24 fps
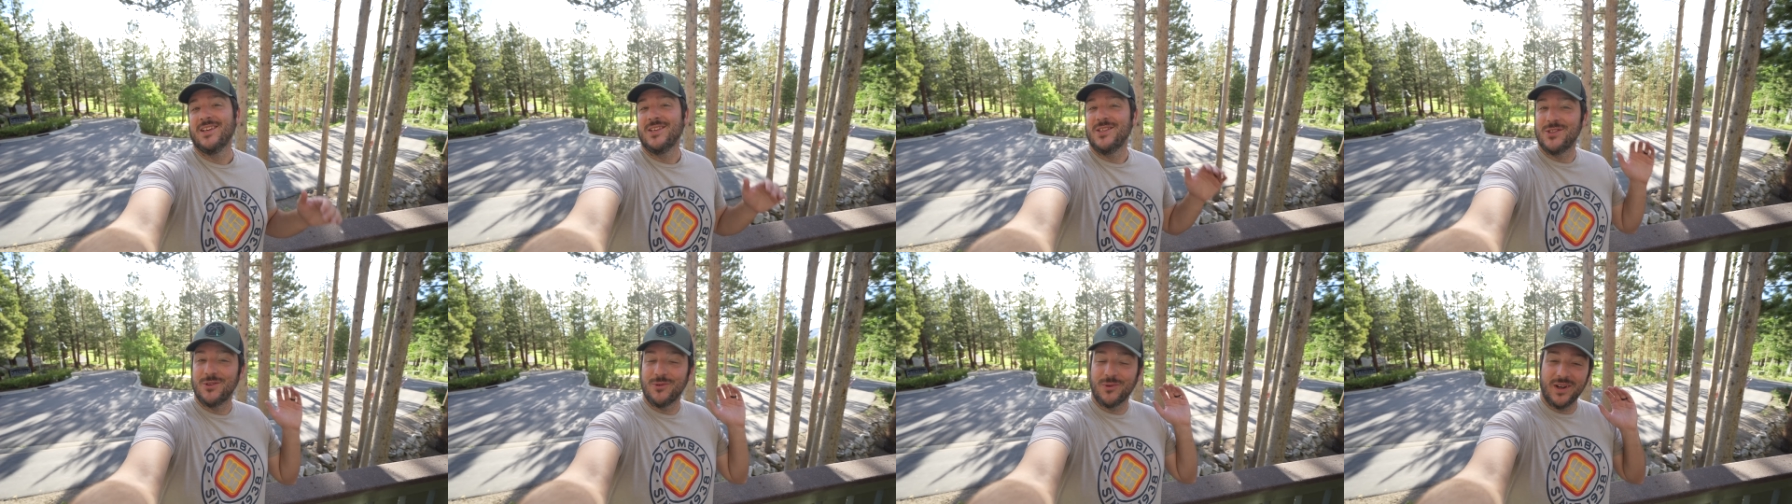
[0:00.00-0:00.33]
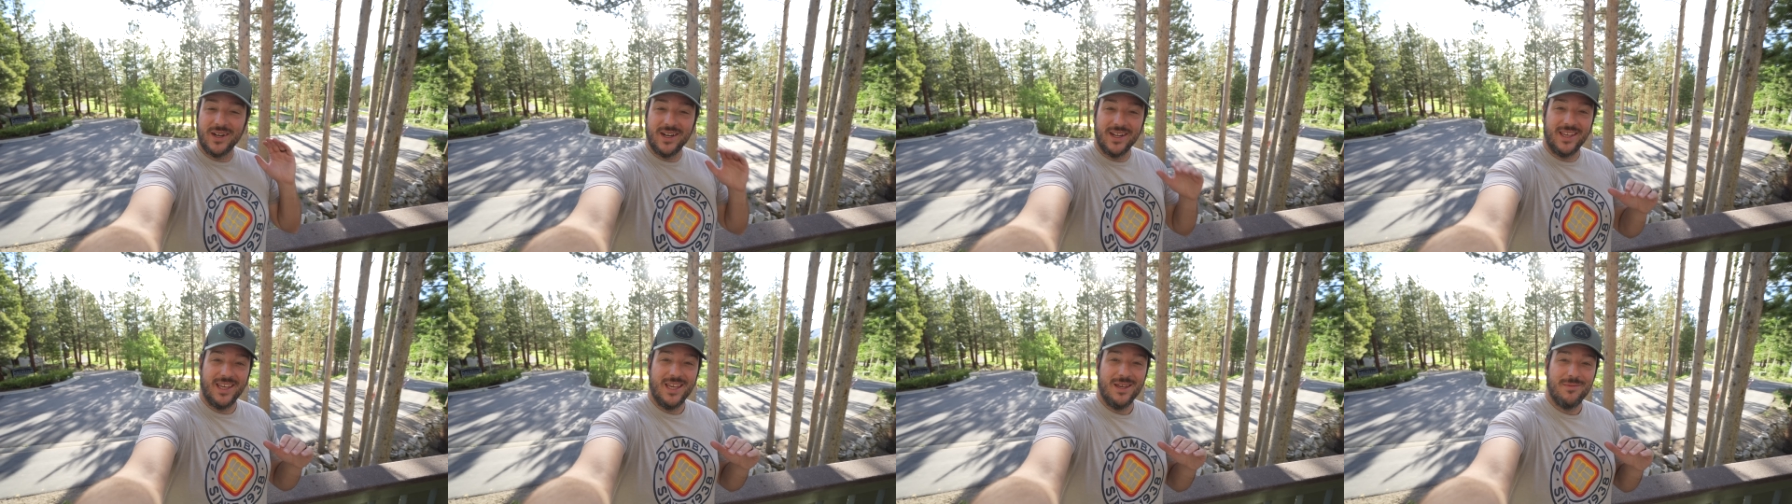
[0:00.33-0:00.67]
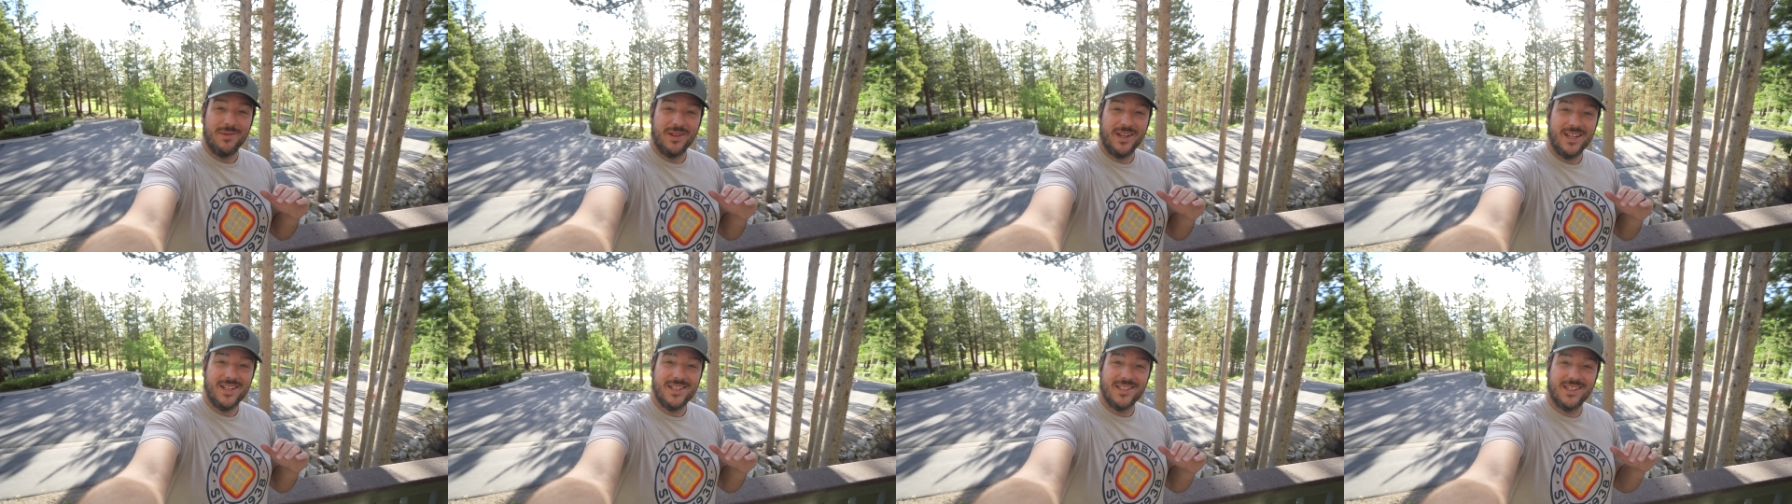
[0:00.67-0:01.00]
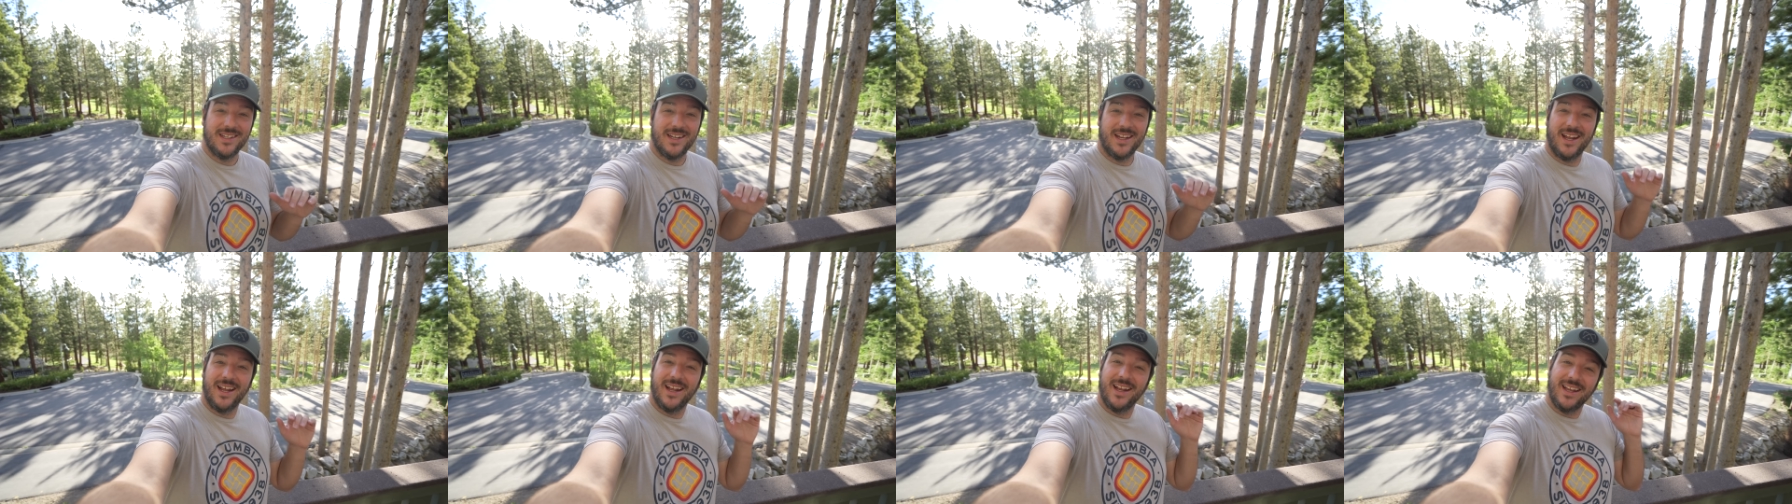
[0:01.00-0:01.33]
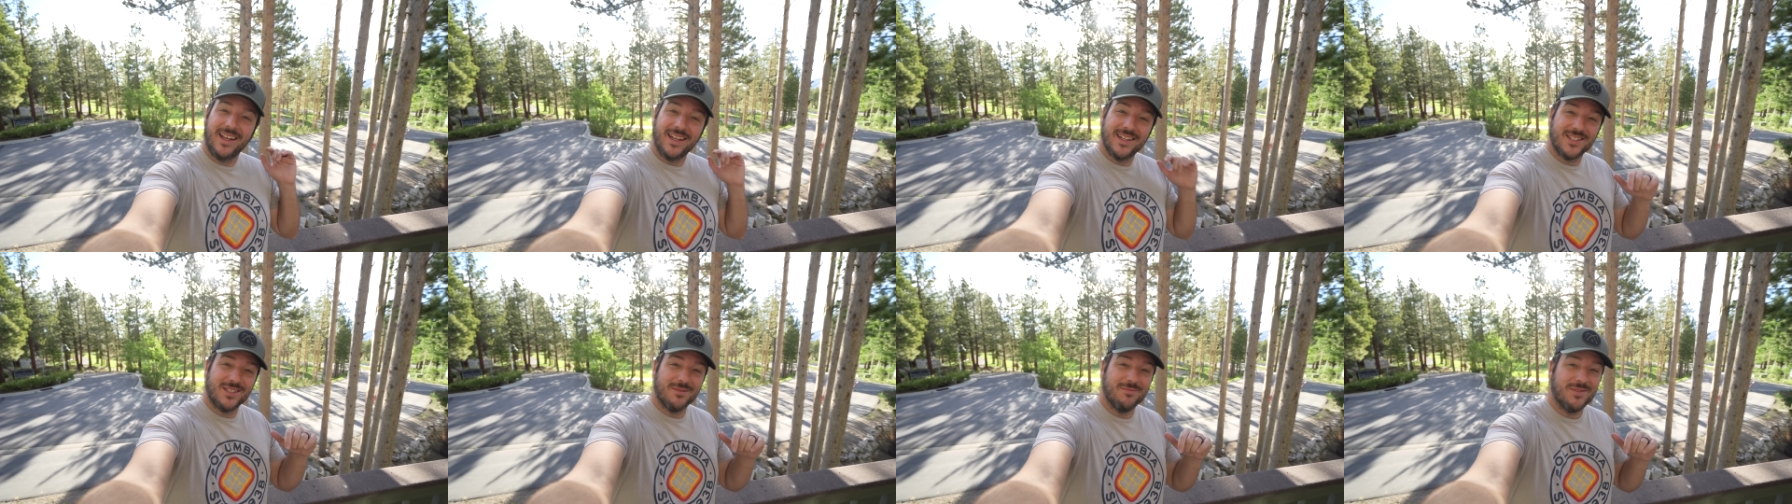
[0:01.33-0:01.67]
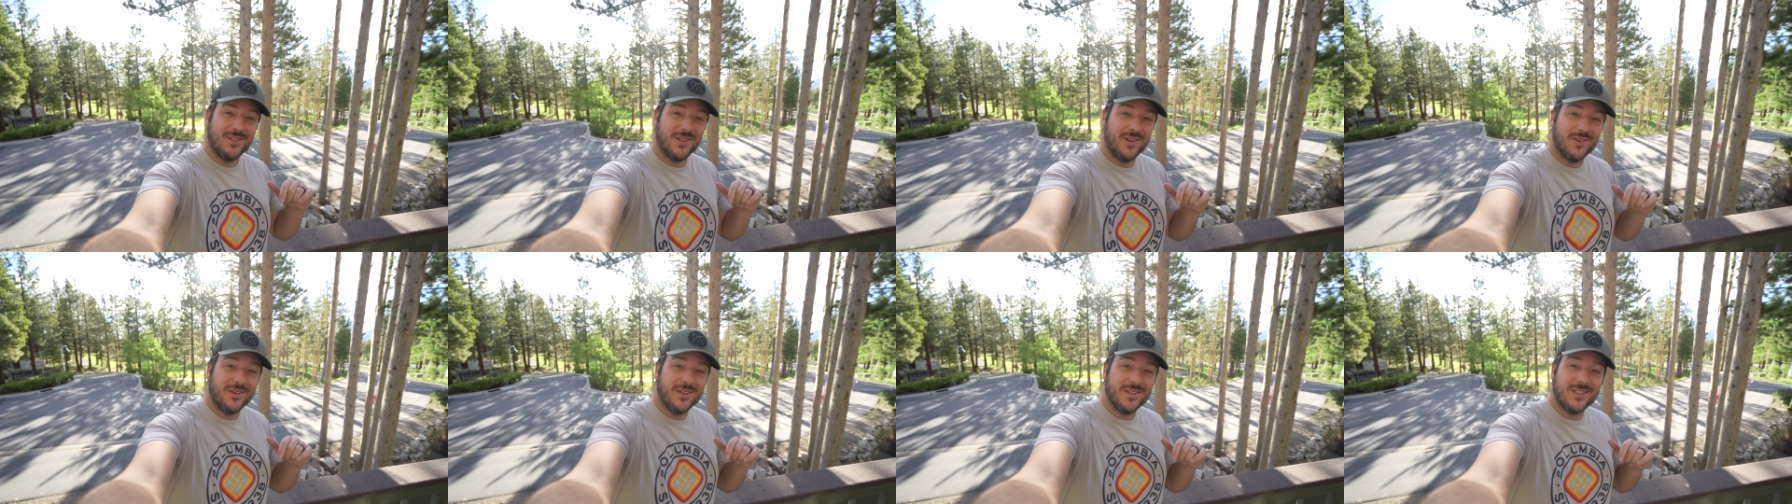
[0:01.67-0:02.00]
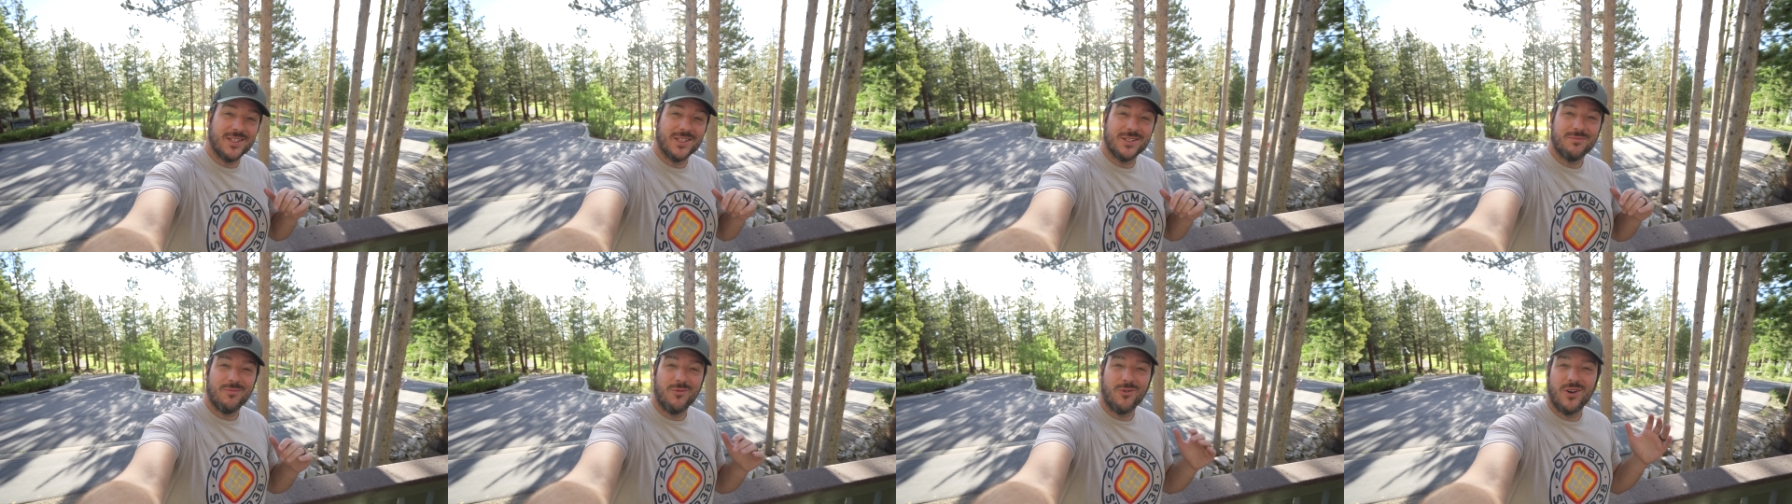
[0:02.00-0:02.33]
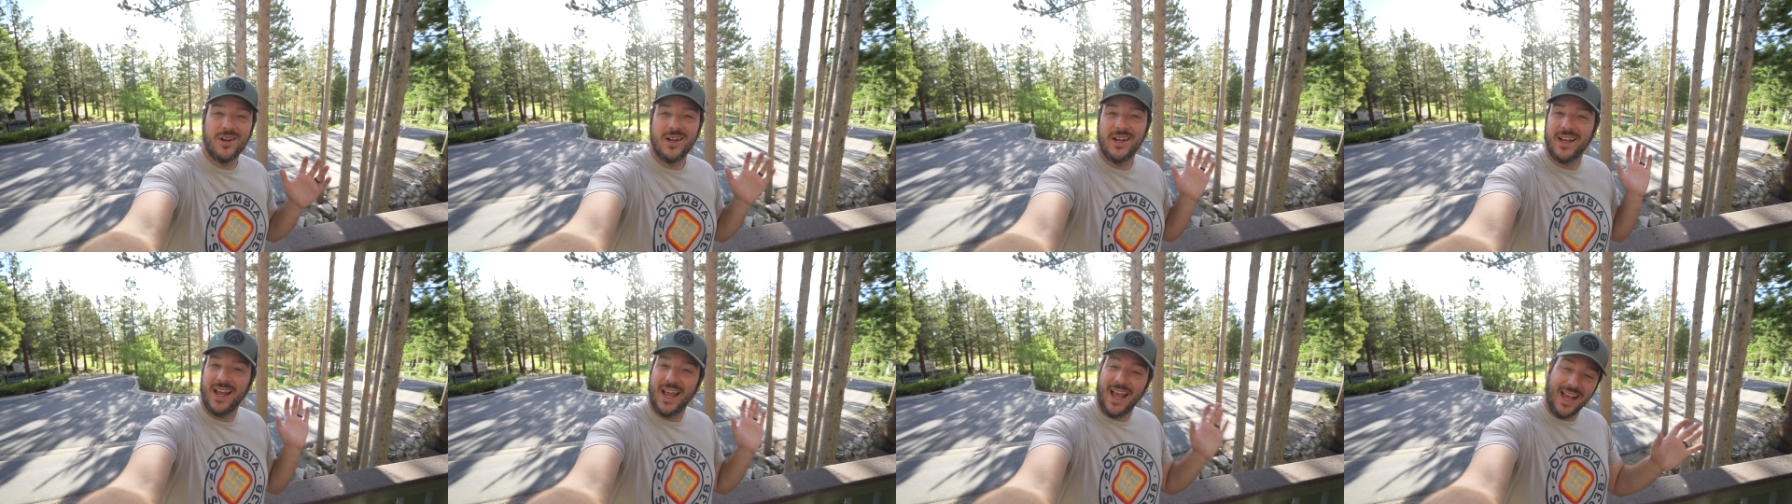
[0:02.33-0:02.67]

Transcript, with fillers: So we're gonna keep it easy today, get some donuts this morning,